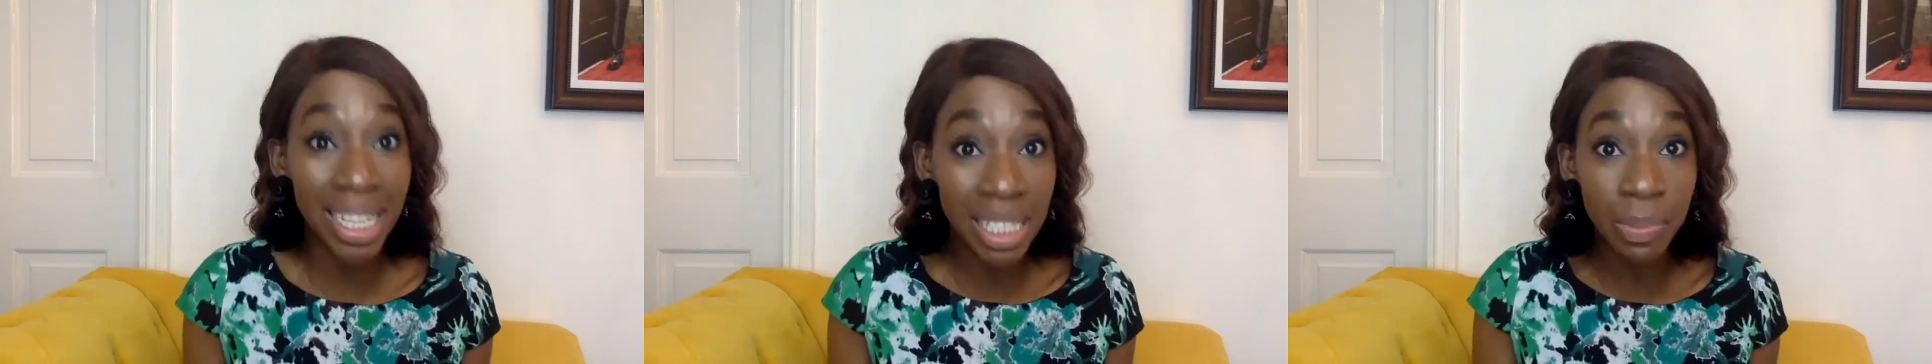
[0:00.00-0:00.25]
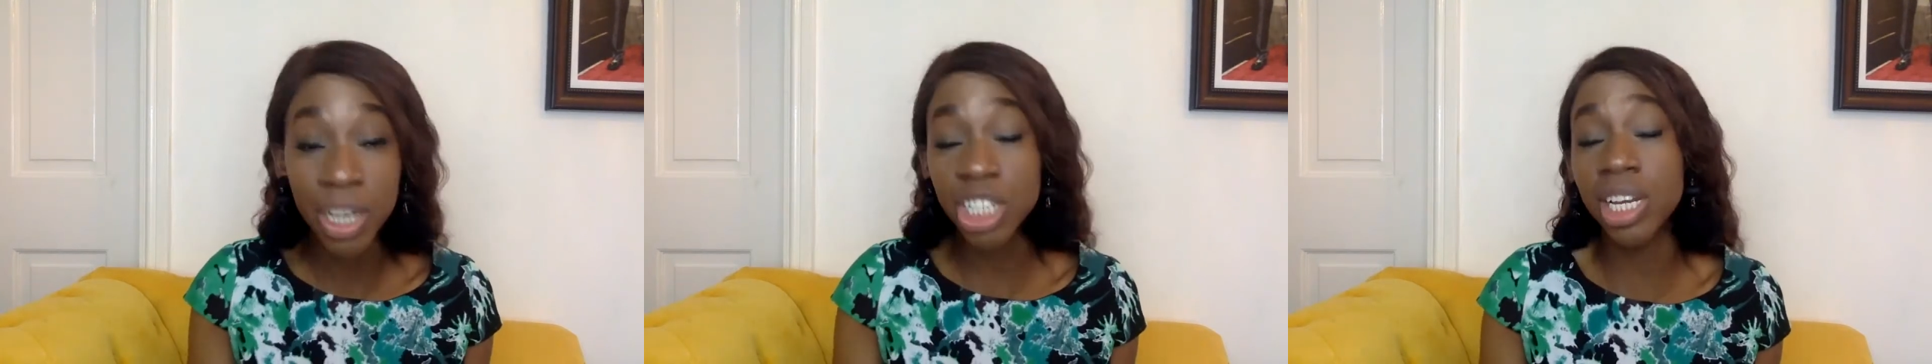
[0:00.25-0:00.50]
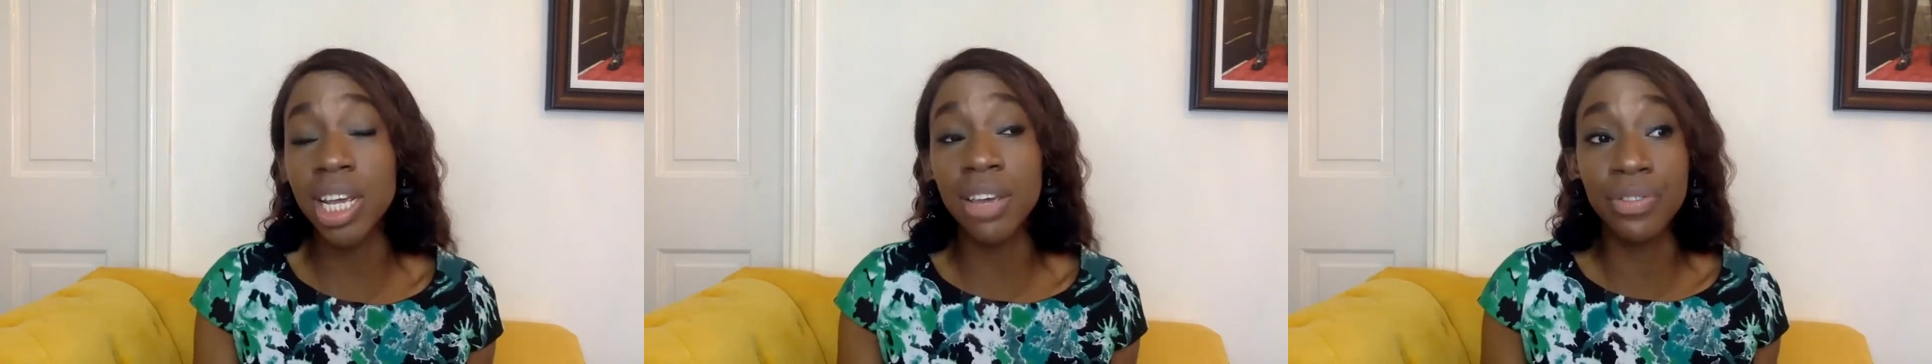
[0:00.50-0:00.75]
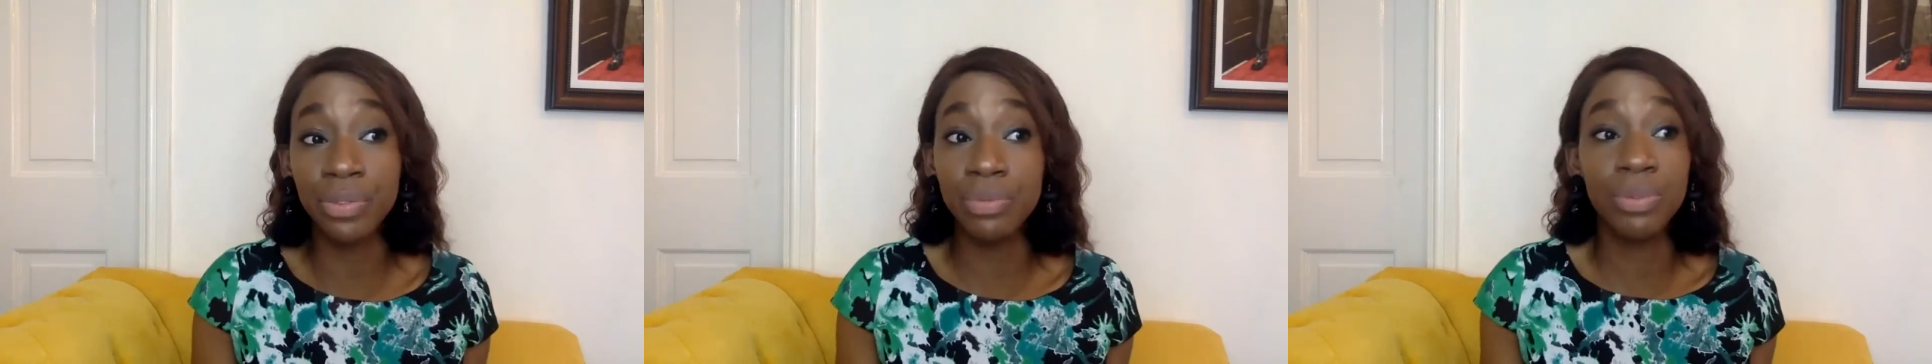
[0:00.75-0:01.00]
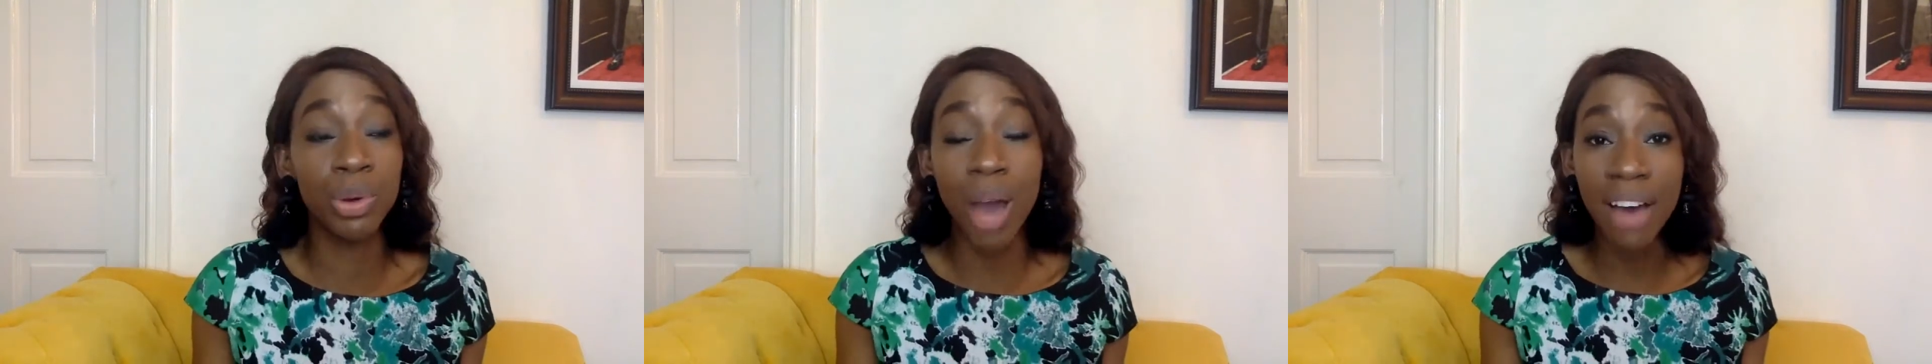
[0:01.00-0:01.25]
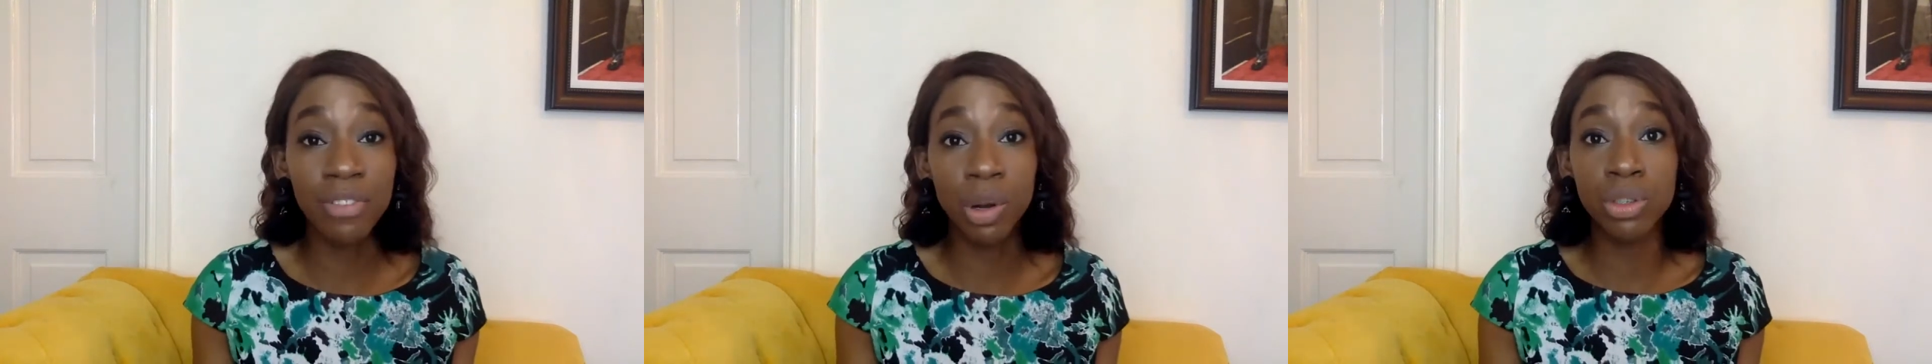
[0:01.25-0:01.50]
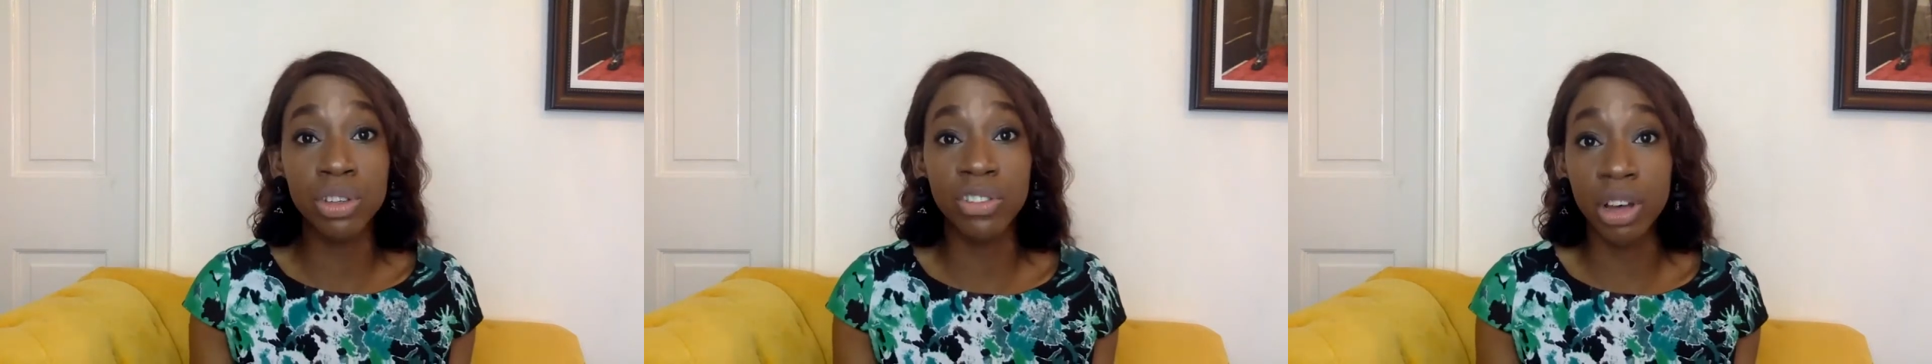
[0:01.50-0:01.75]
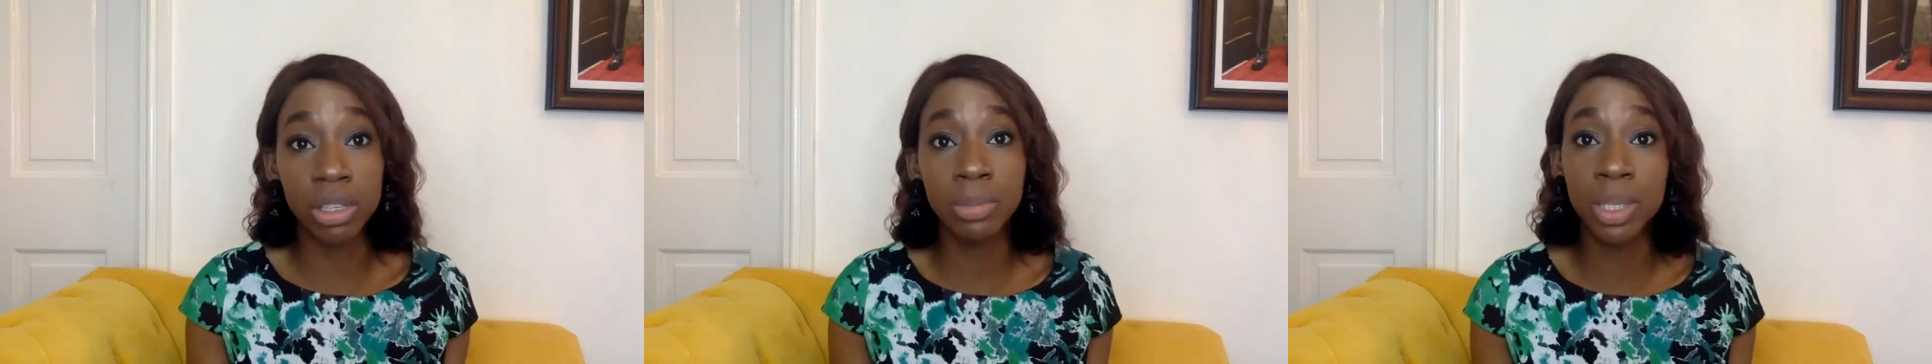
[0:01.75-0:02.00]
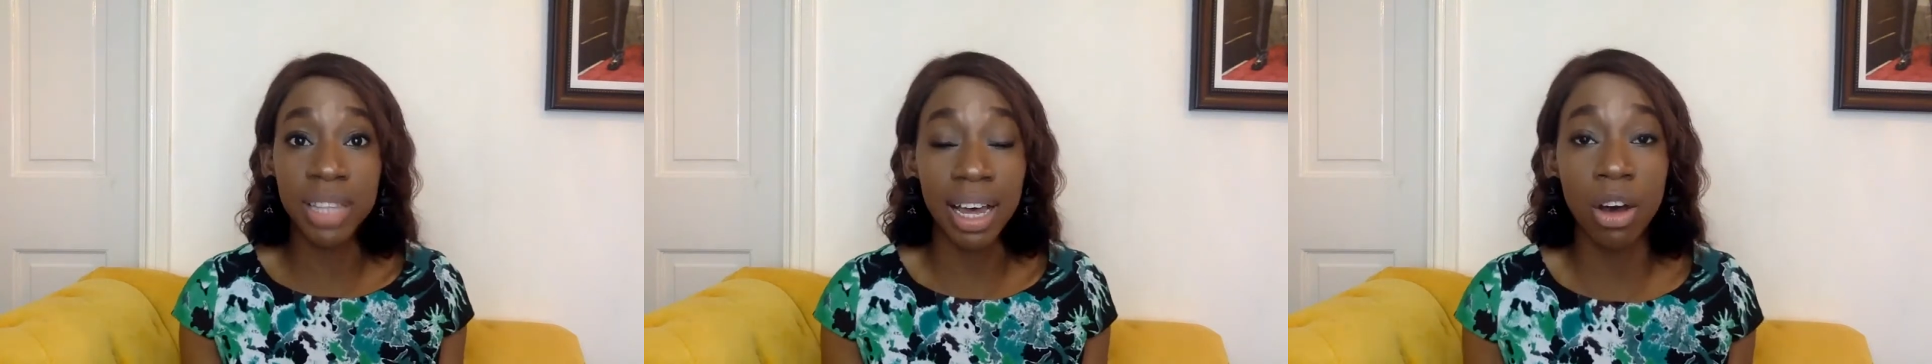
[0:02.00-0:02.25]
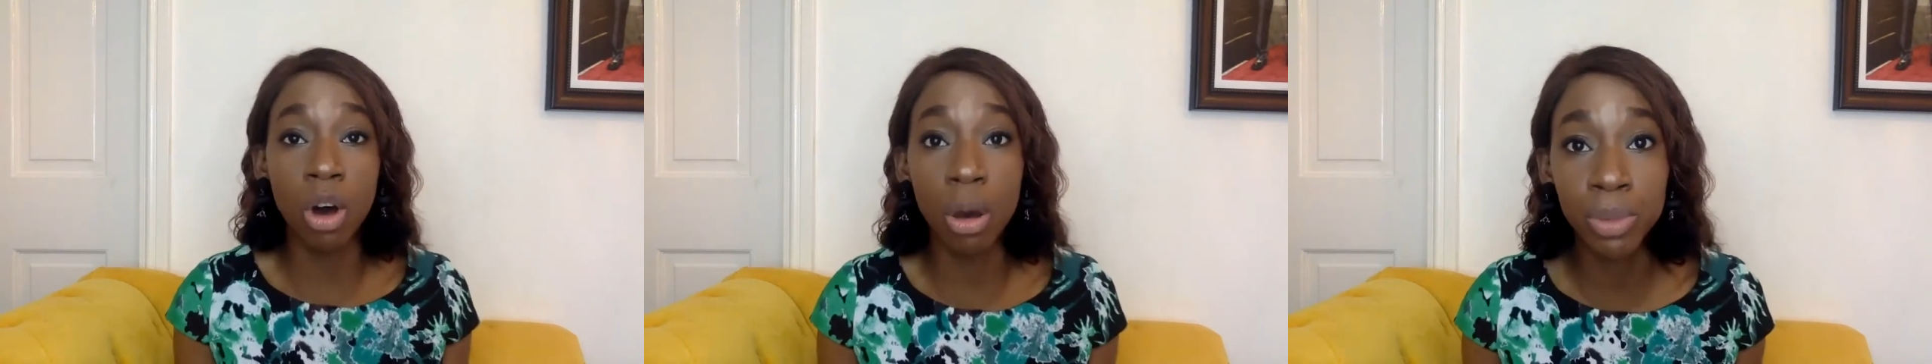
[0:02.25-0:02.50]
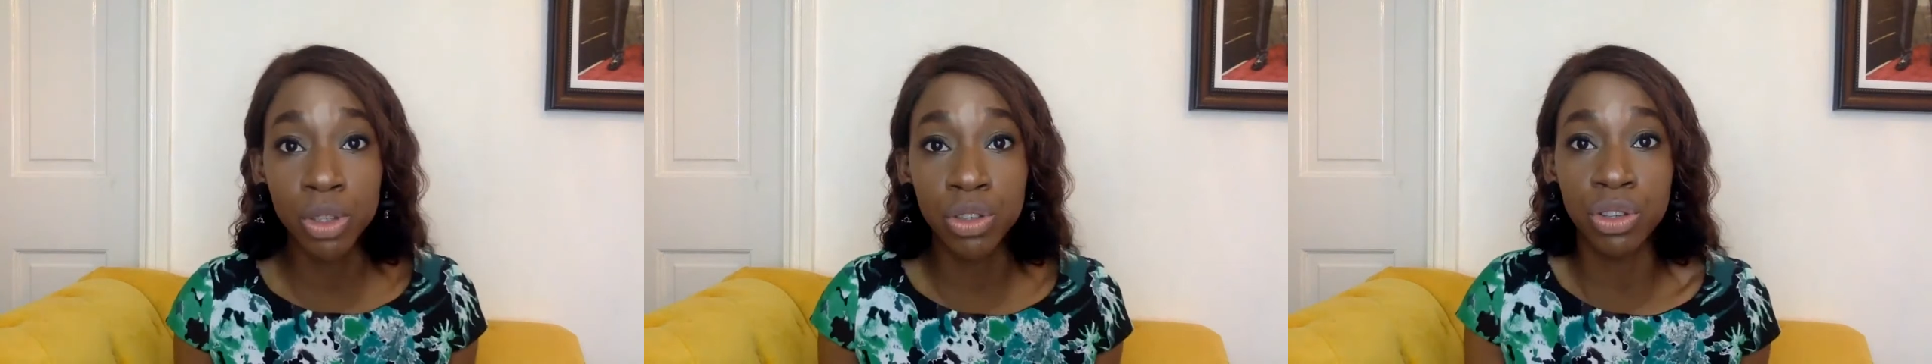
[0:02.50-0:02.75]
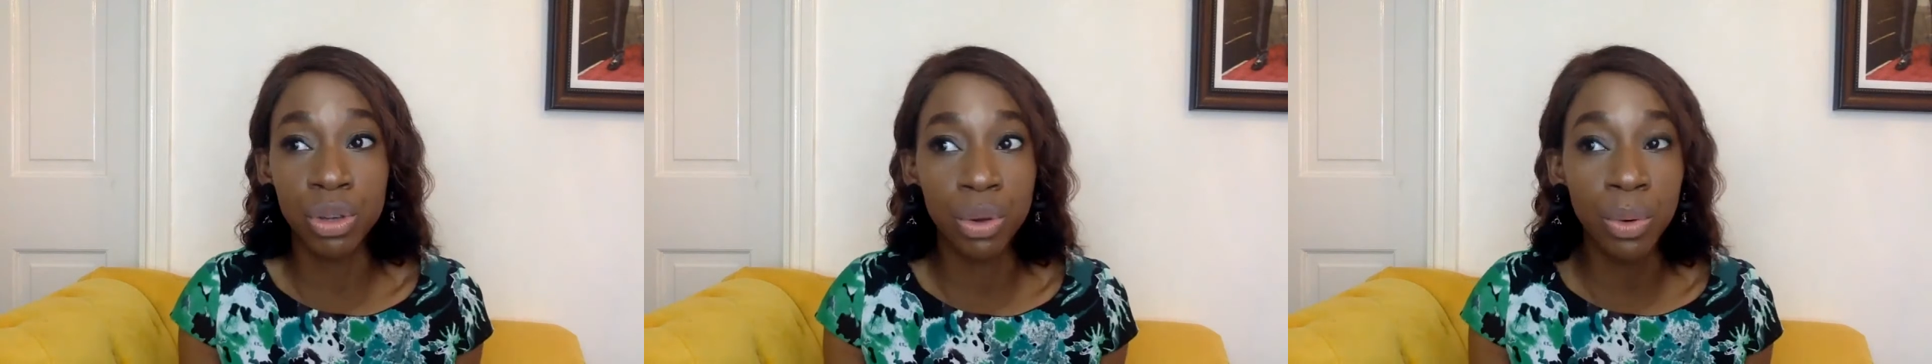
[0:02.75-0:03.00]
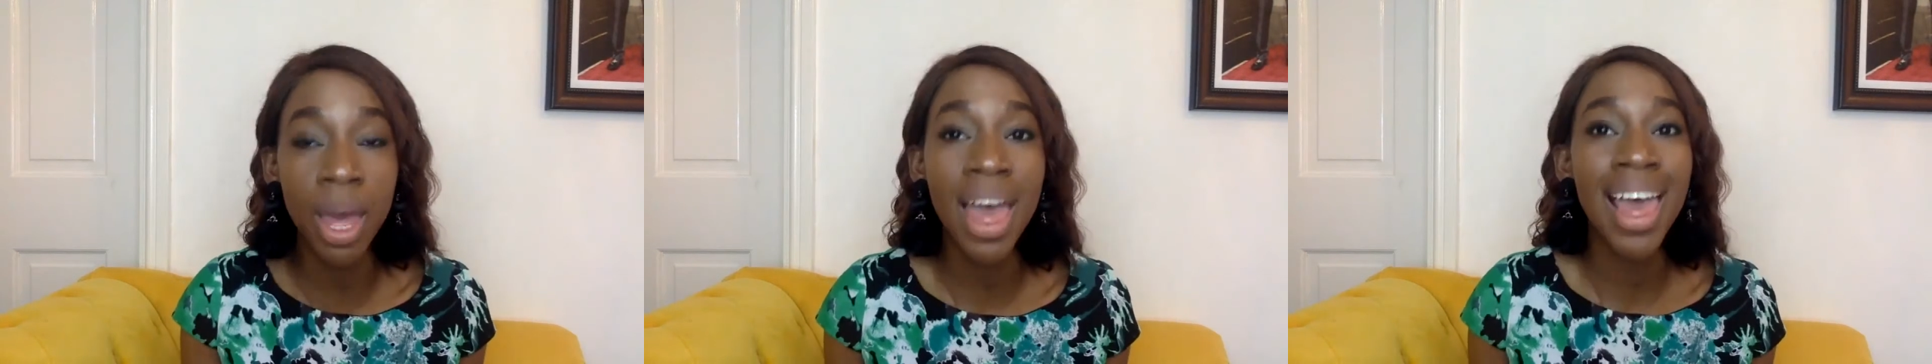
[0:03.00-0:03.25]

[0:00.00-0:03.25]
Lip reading: especially if you have loads of customers that come to you,